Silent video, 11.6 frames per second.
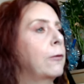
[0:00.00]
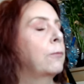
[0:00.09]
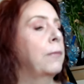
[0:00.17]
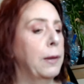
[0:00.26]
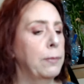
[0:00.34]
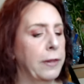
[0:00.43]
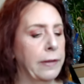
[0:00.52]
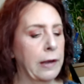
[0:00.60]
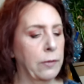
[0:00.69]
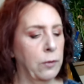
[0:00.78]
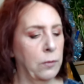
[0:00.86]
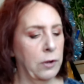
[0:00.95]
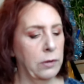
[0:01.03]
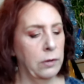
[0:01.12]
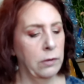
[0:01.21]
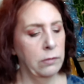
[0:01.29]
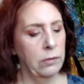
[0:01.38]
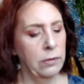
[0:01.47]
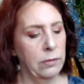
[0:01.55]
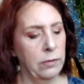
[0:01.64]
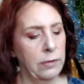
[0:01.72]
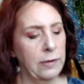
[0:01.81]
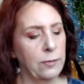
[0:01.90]
and maybe the other one.
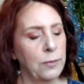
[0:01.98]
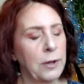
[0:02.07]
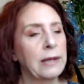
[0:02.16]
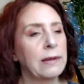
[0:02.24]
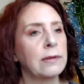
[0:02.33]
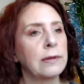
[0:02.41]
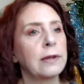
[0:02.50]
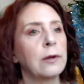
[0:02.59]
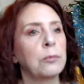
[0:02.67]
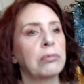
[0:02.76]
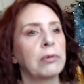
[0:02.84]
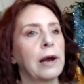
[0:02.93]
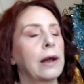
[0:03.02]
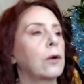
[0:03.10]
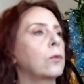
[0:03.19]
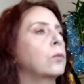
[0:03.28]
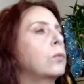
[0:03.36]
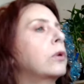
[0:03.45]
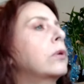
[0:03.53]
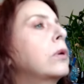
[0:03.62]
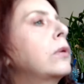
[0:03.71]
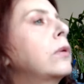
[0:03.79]
This one's a little brown.